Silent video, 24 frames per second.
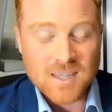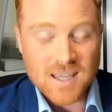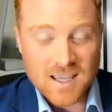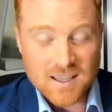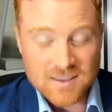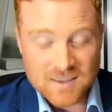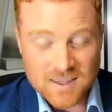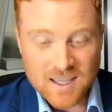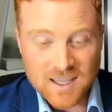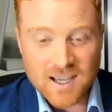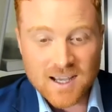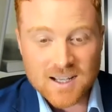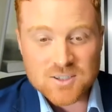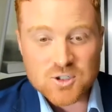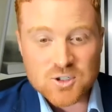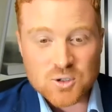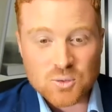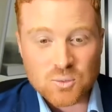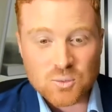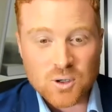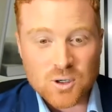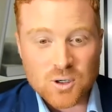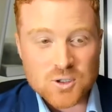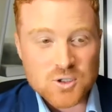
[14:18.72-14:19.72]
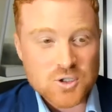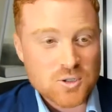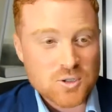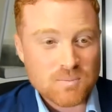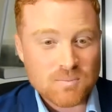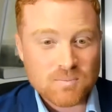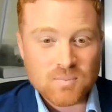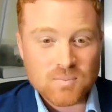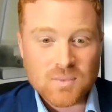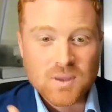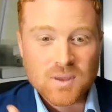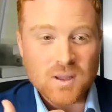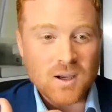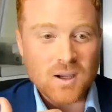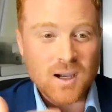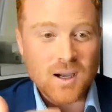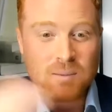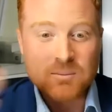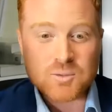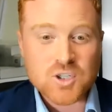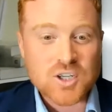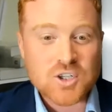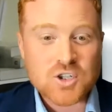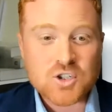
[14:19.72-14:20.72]
And the answer was, I'm
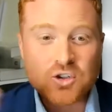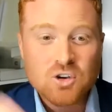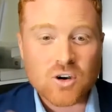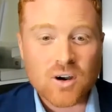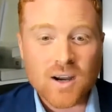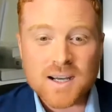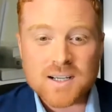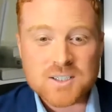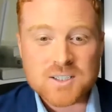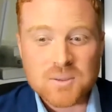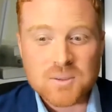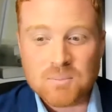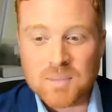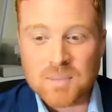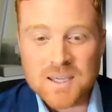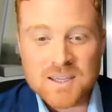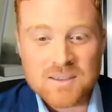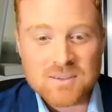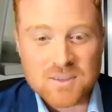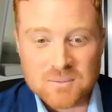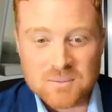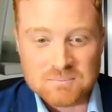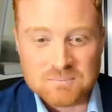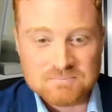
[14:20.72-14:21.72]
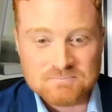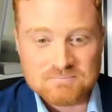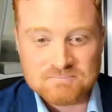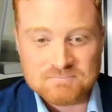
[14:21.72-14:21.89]
just trying to beat them.